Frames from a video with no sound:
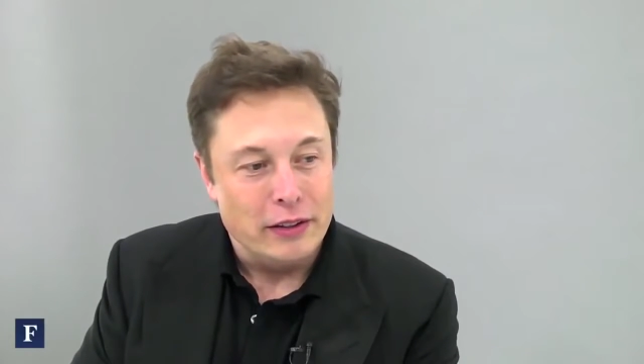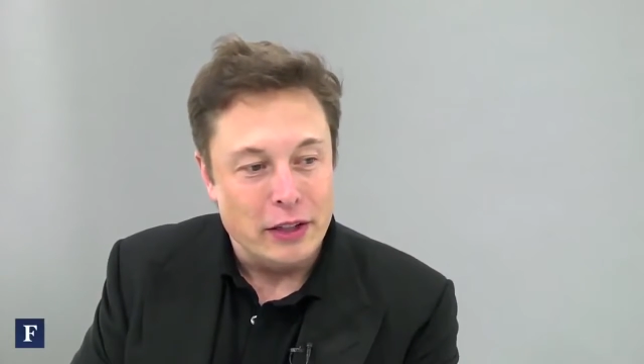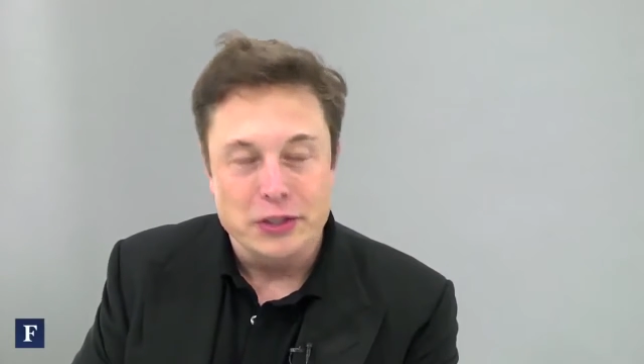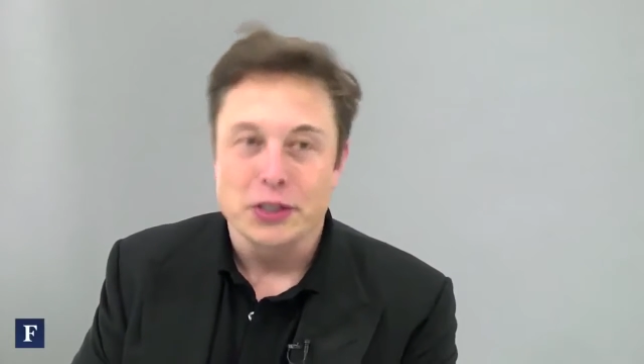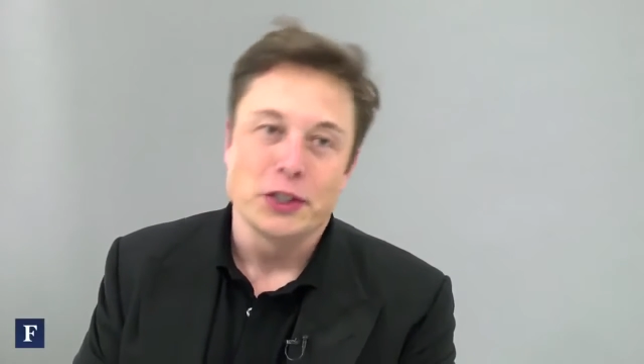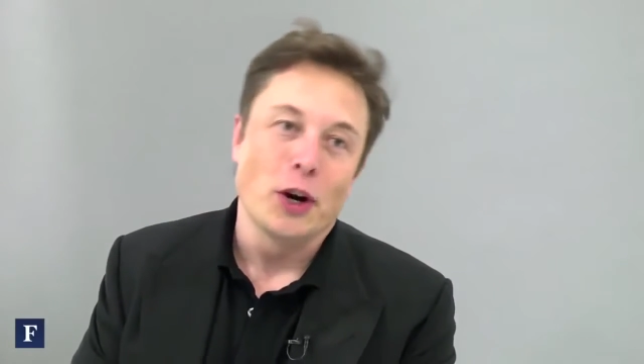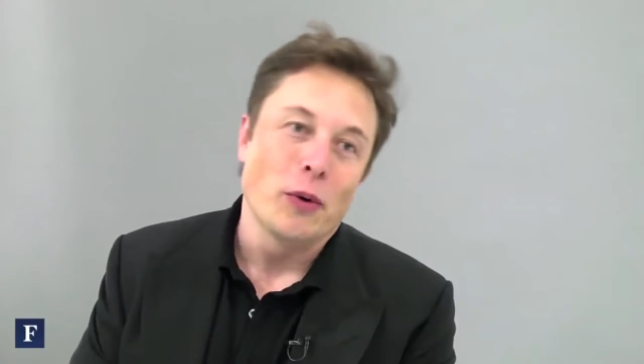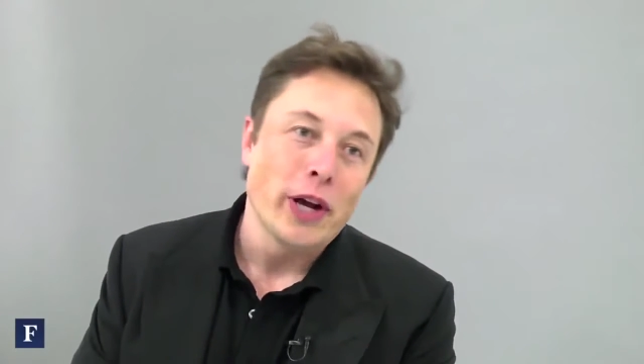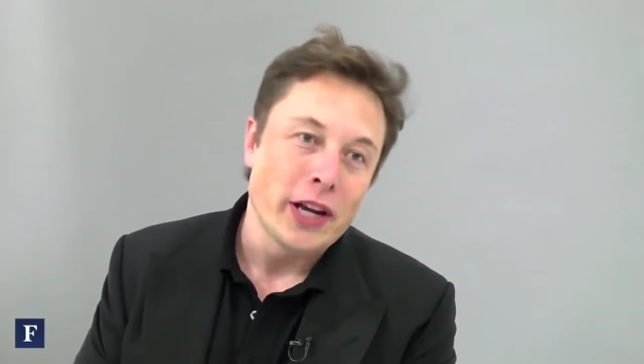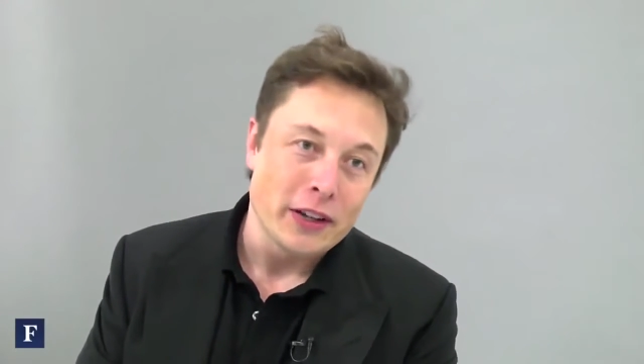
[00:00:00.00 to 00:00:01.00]
there's just no
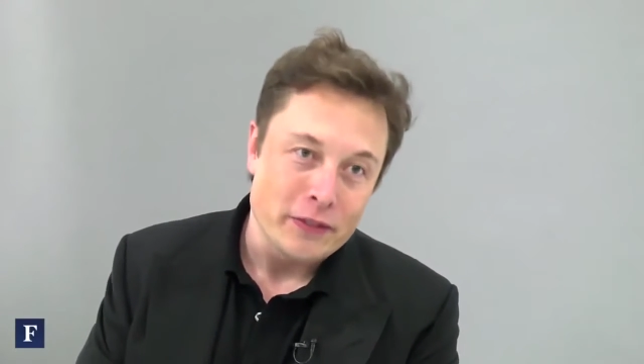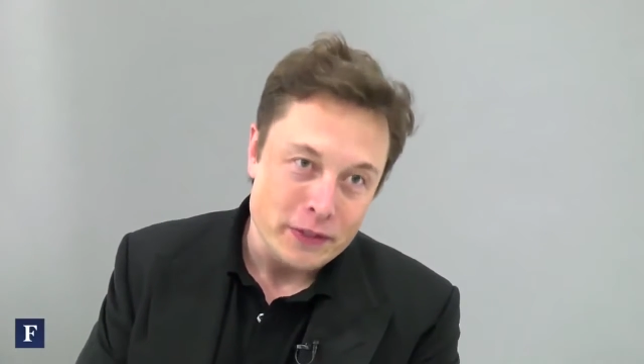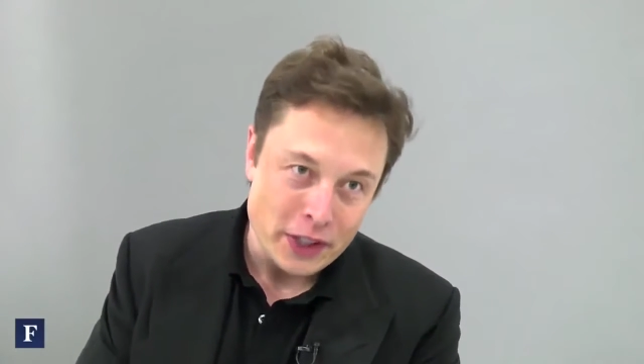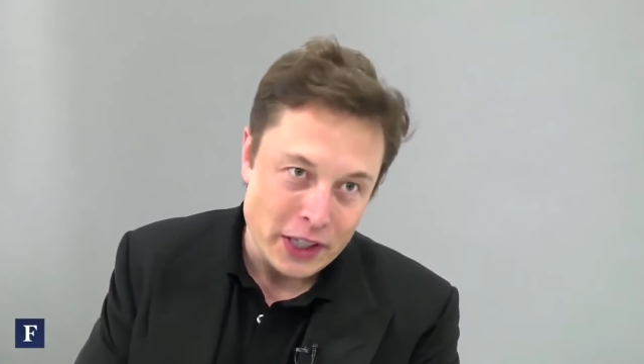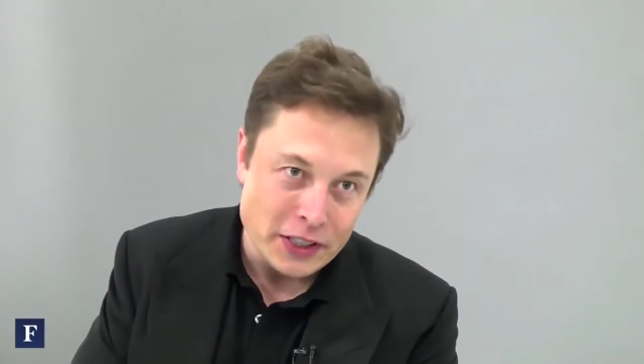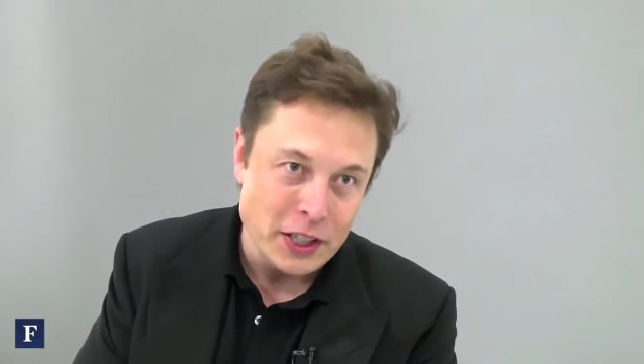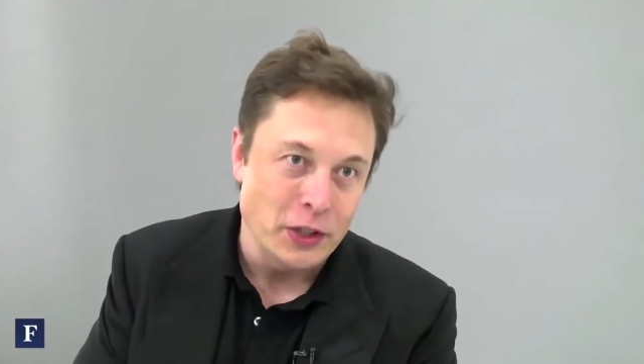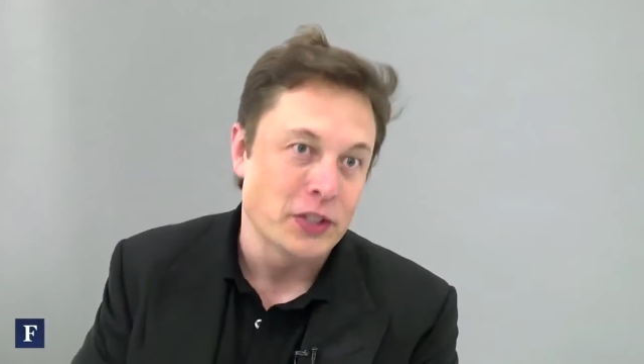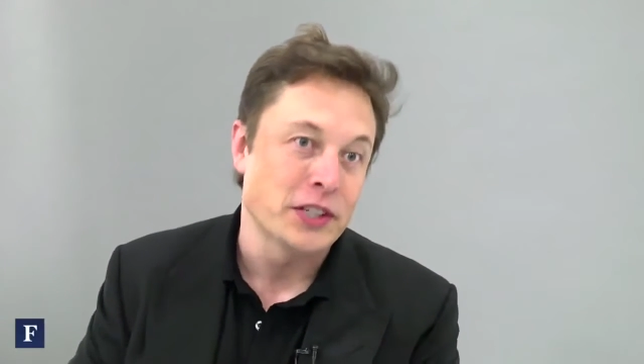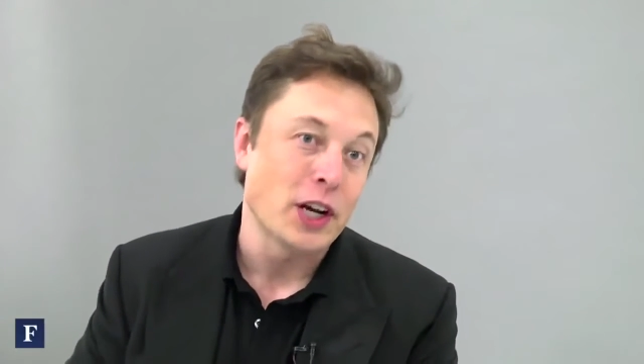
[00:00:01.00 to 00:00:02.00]
way to
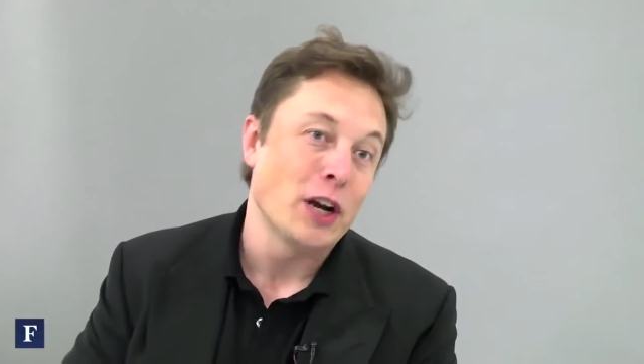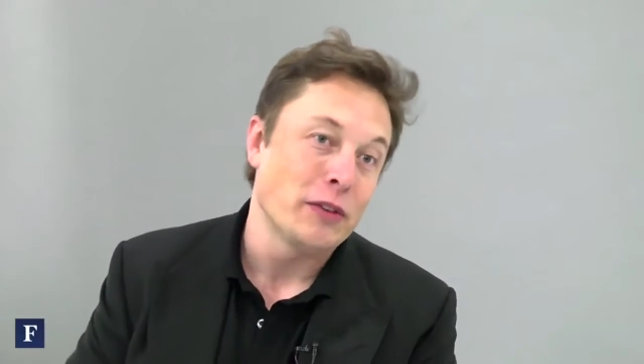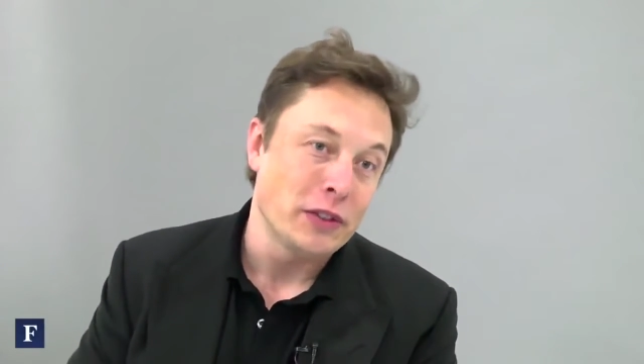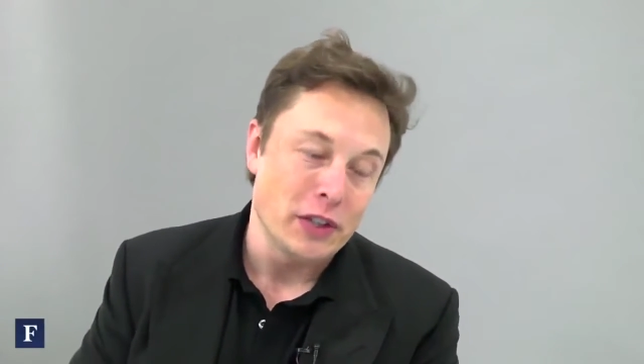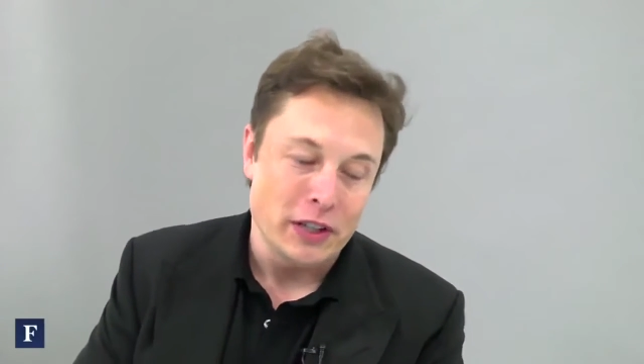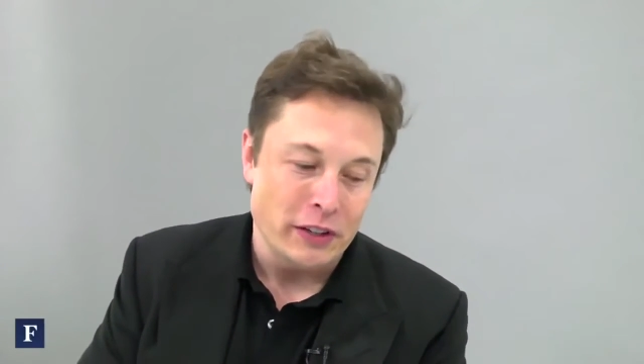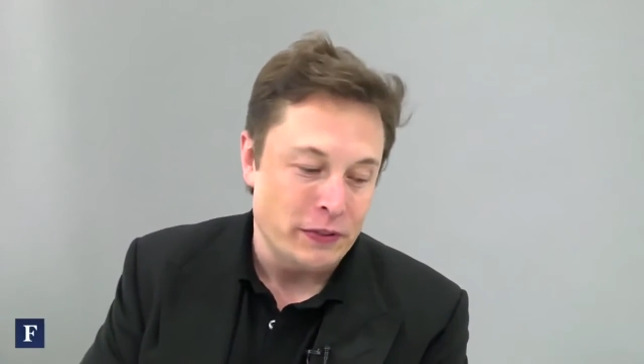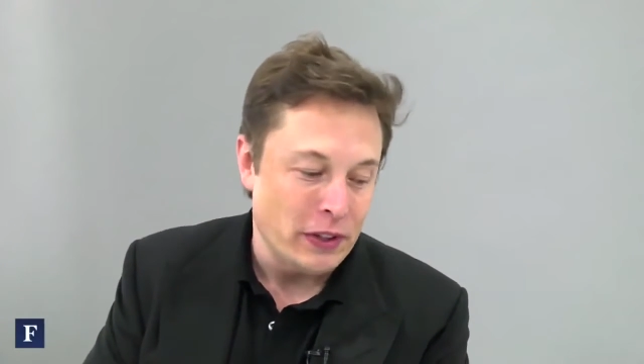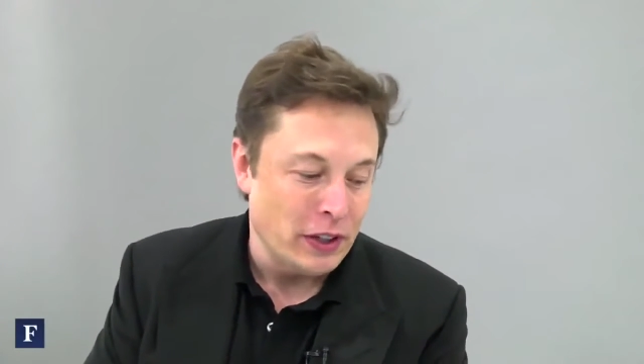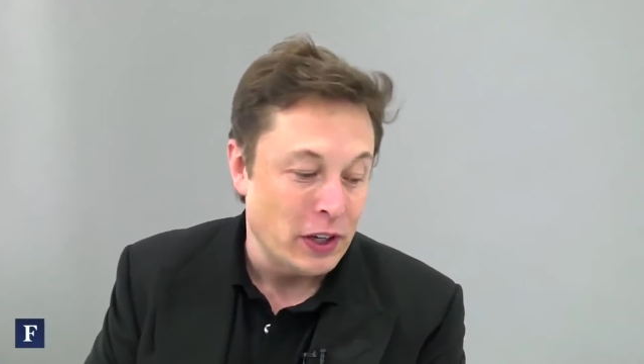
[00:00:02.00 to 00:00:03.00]
continue, because you got
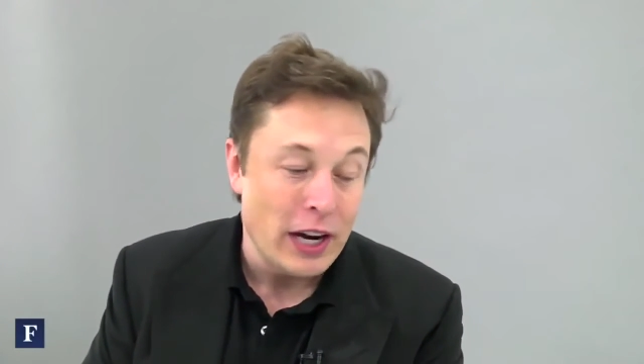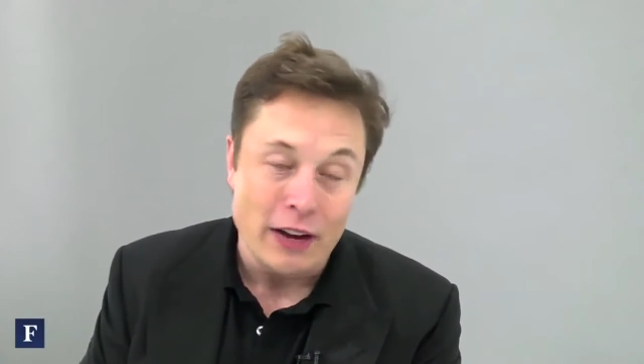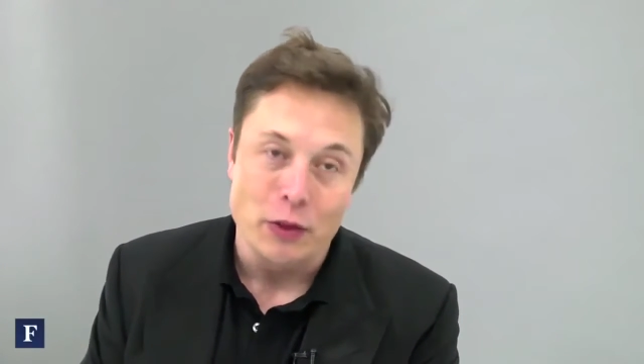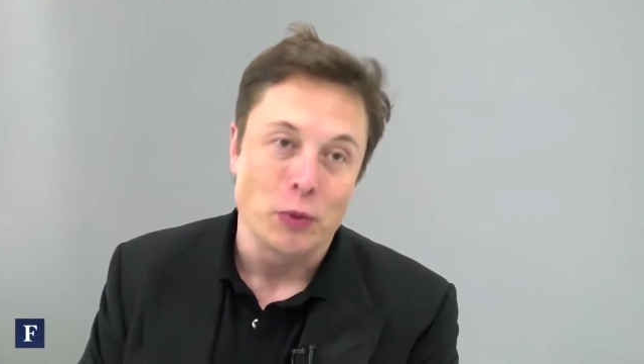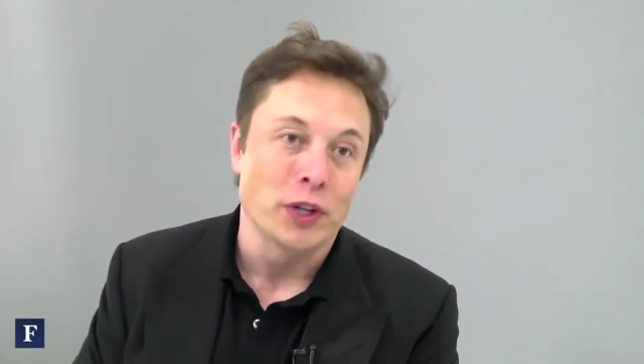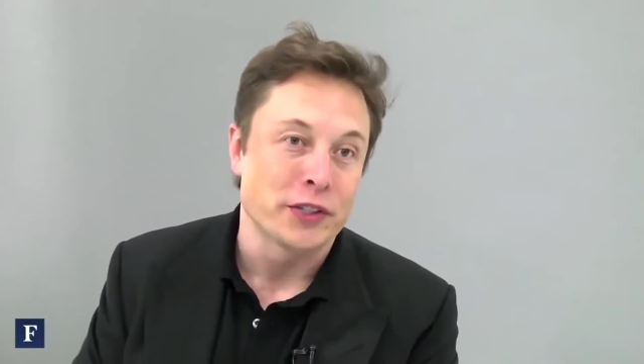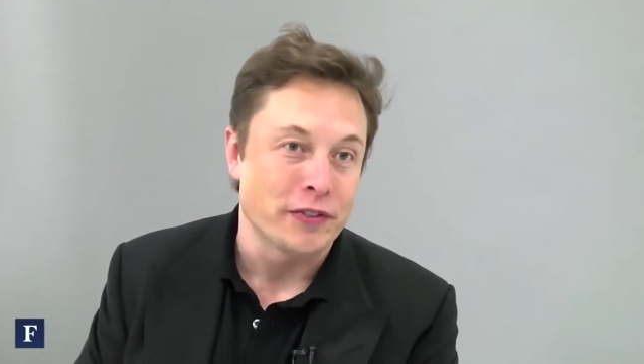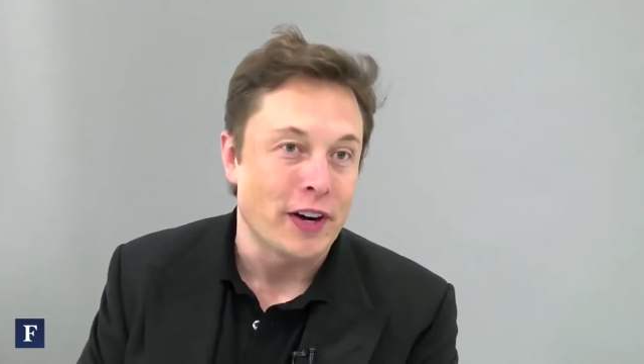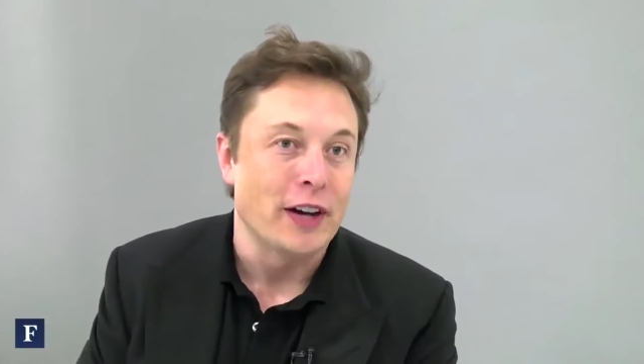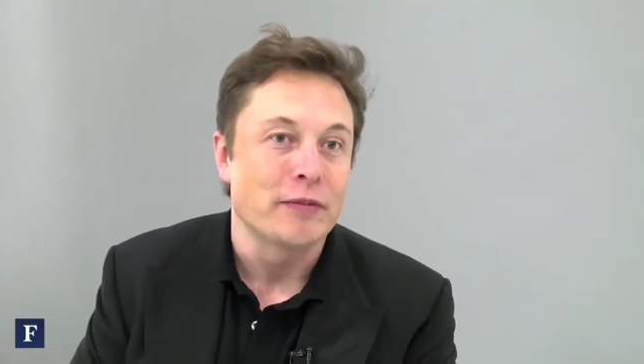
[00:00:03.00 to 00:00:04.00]
to have the will to
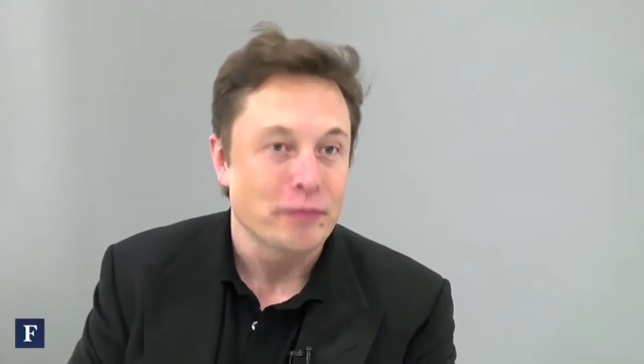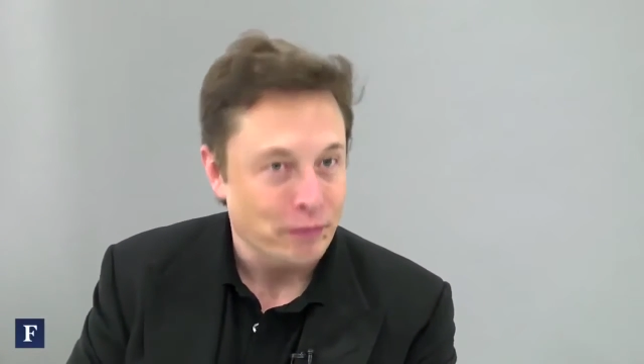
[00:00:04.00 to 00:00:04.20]
fight.